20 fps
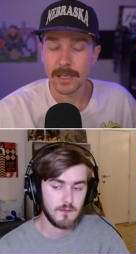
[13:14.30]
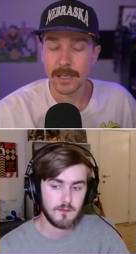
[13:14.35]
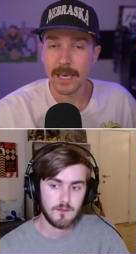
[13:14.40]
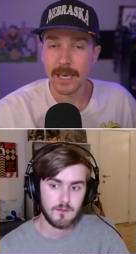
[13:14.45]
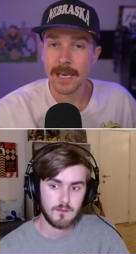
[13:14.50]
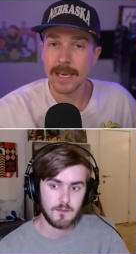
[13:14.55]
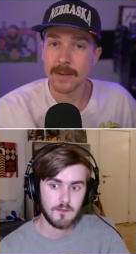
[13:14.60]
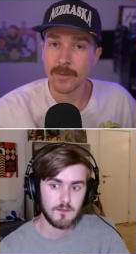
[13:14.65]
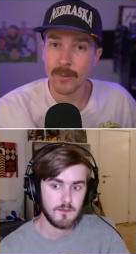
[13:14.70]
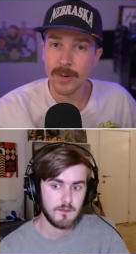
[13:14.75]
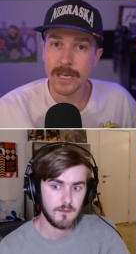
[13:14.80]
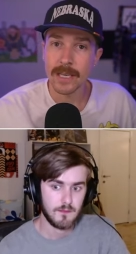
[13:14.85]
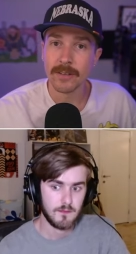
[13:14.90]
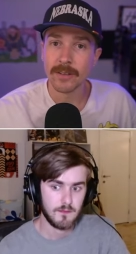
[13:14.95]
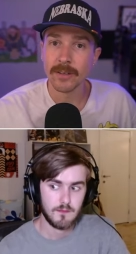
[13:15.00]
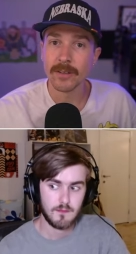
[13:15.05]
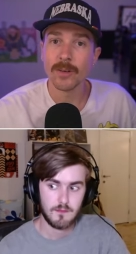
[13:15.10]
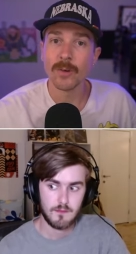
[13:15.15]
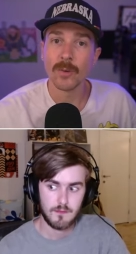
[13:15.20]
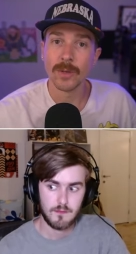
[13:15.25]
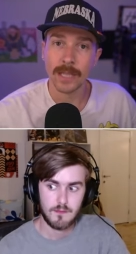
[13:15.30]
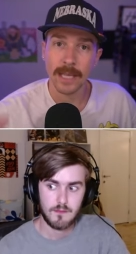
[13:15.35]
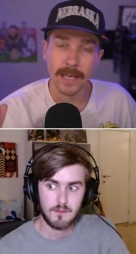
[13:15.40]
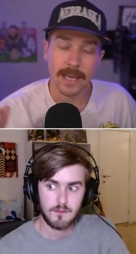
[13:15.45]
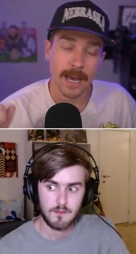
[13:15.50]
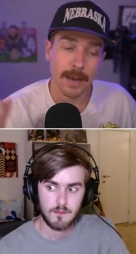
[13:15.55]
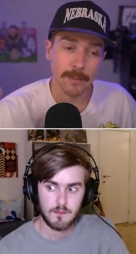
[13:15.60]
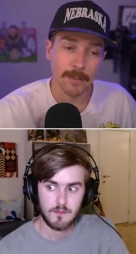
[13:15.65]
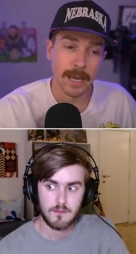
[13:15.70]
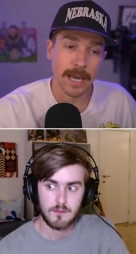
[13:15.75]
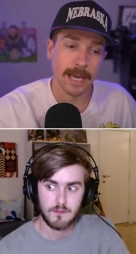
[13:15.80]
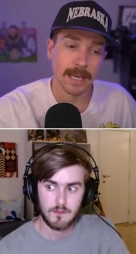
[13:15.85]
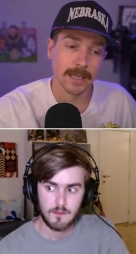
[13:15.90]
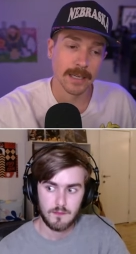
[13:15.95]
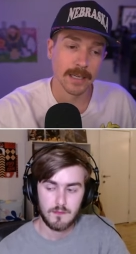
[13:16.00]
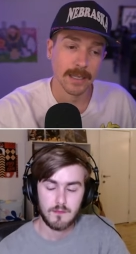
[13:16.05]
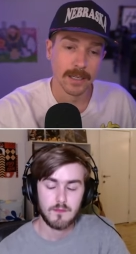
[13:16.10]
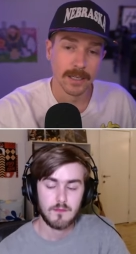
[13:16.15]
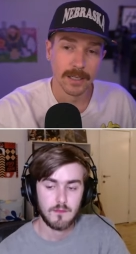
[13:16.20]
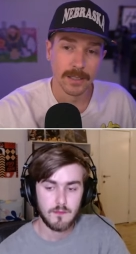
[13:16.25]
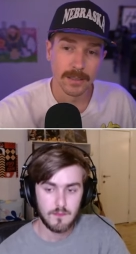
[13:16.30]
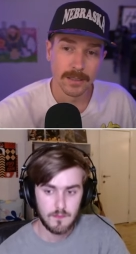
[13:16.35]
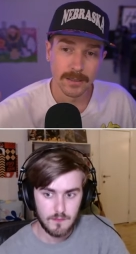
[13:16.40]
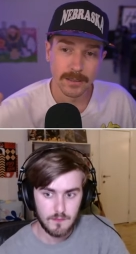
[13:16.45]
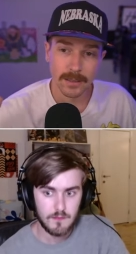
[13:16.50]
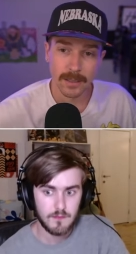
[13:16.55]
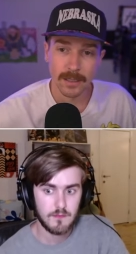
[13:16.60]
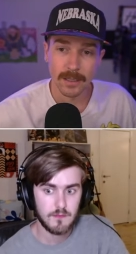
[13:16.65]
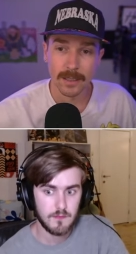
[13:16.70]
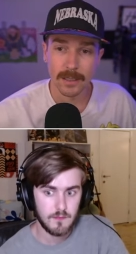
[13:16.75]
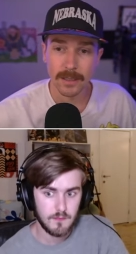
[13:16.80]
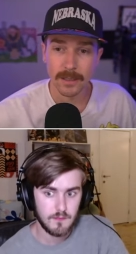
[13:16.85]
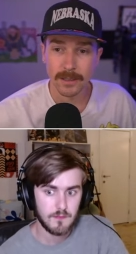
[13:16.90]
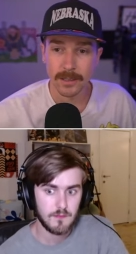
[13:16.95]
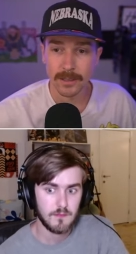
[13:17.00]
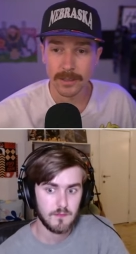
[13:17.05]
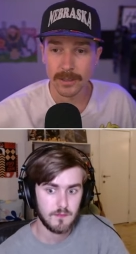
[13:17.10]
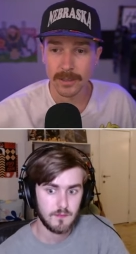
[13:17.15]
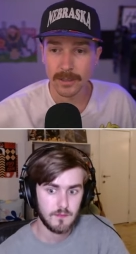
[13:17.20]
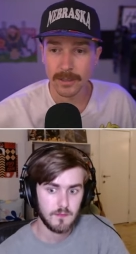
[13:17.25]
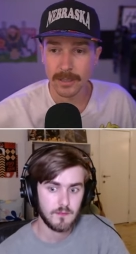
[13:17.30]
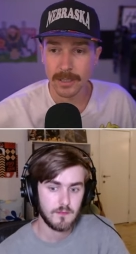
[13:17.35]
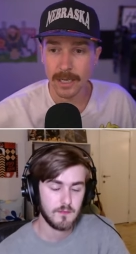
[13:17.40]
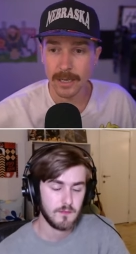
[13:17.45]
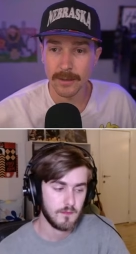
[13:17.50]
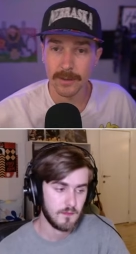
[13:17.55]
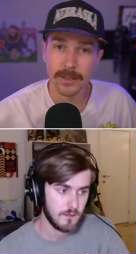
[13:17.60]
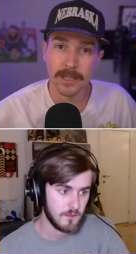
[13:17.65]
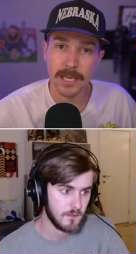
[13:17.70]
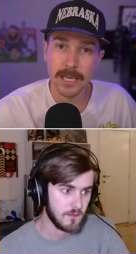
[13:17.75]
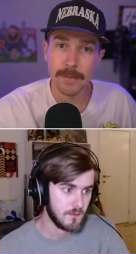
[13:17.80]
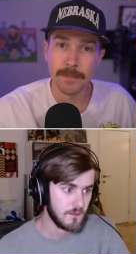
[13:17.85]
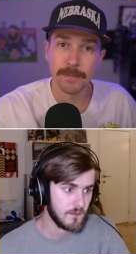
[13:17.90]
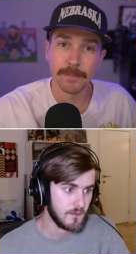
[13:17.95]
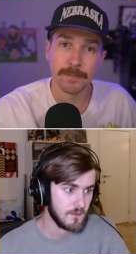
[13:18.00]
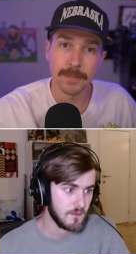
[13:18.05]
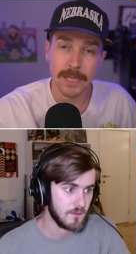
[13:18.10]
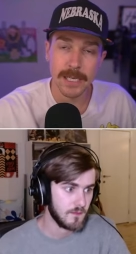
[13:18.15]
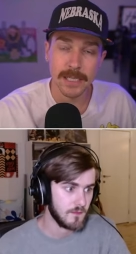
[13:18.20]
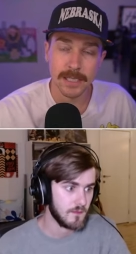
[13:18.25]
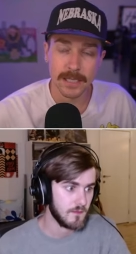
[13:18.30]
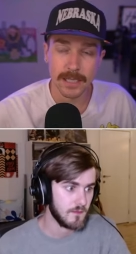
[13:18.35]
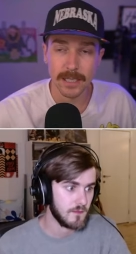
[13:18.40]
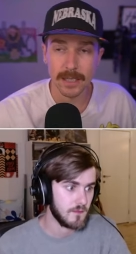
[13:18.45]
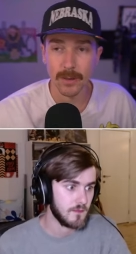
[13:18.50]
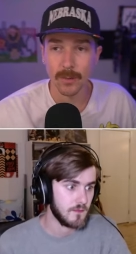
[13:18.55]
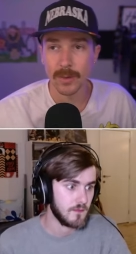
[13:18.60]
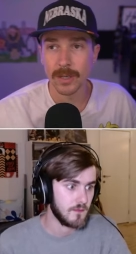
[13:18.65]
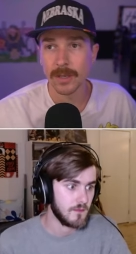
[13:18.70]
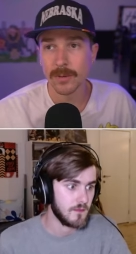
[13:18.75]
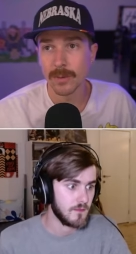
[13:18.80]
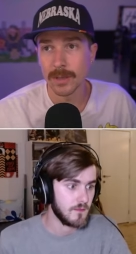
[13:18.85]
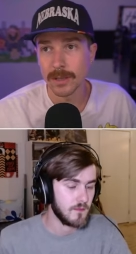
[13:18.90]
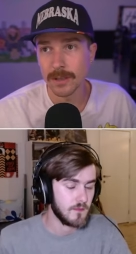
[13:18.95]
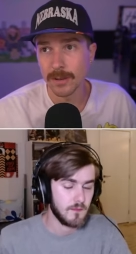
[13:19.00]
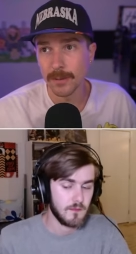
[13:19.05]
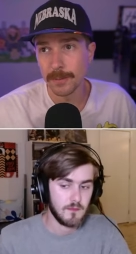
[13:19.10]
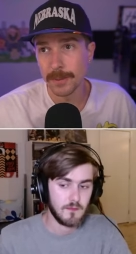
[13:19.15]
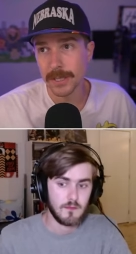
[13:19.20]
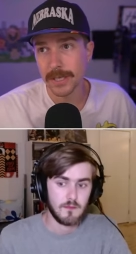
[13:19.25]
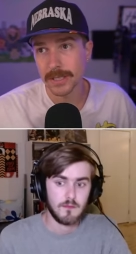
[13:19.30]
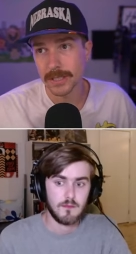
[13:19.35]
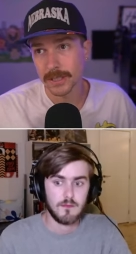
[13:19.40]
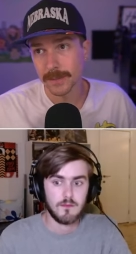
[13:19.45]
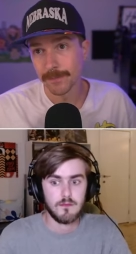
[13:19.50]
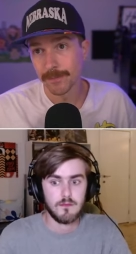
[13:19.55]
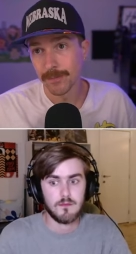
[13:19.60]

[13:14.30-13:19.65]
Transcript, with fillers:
Speaker 1: in week 2 when they got back. They're kind of their key piece there with 2-Piece,